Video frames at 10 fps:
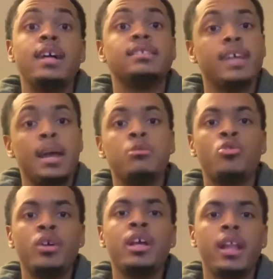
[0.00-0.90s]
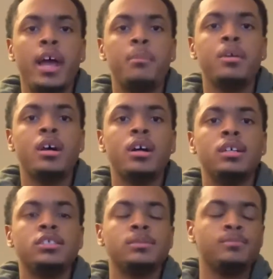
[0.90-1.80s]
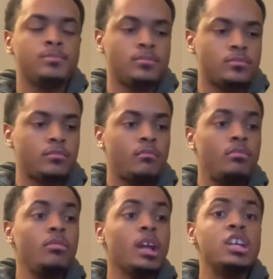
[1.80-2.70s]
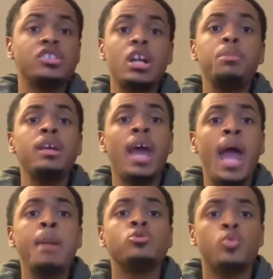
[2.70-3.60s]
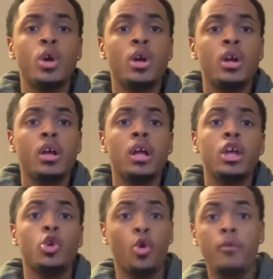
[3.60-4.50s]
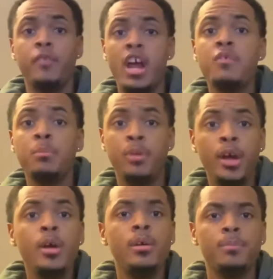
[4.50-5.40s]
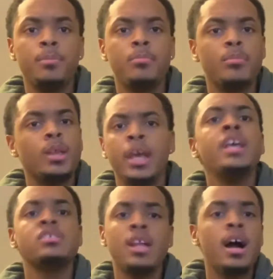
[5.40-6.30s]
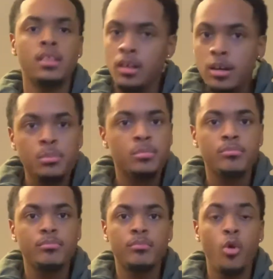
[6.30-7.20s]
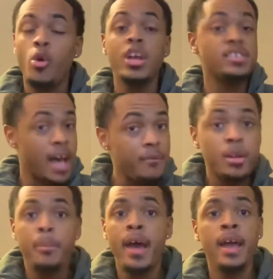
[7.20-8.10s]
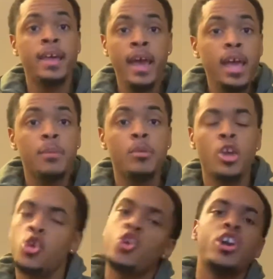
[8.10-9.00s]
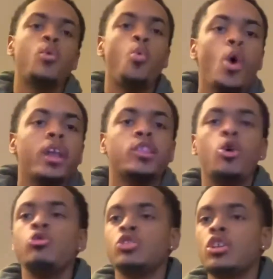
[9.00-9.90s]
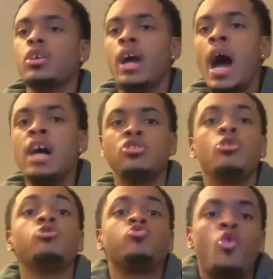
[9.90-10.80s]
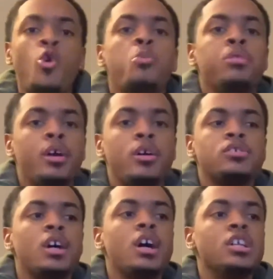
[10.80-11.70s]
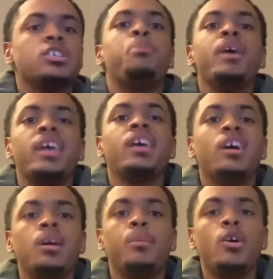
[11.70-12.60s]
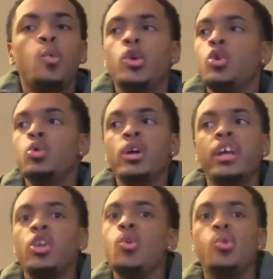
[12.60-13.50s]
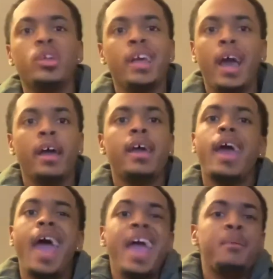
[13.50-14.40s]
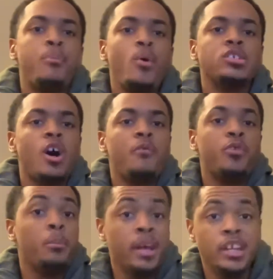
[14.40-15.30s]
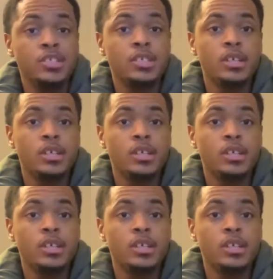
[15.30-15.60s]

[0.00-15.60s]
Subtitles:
same green light, because it's going to be games where your favorite player, he's locked up or he's having a bad game. And you're going to want those other guys or those role players to pick it up when you look and you only got 8 points off your bench.